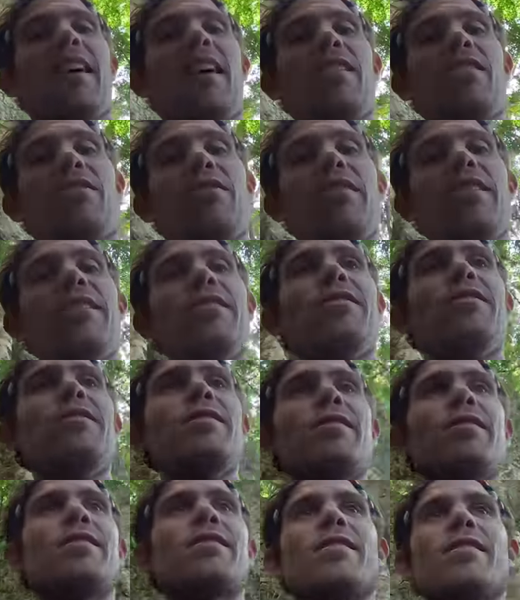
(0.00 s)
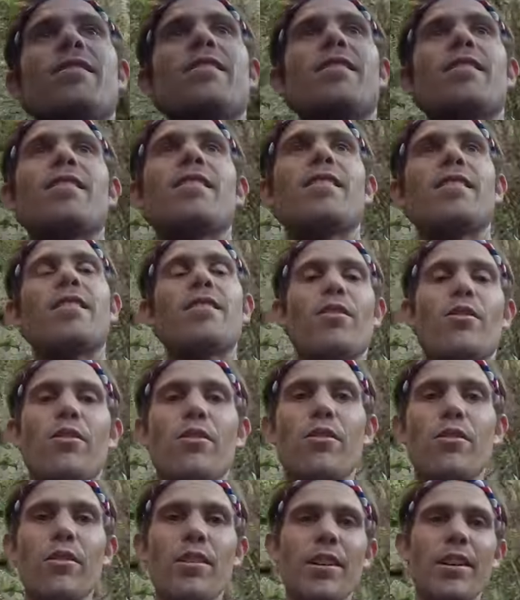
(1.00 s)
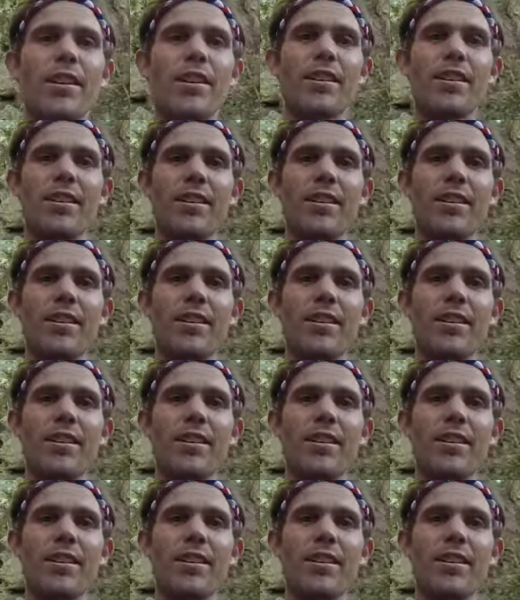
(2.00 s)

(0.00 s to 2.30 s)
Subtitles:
the angoy, no? Angoy.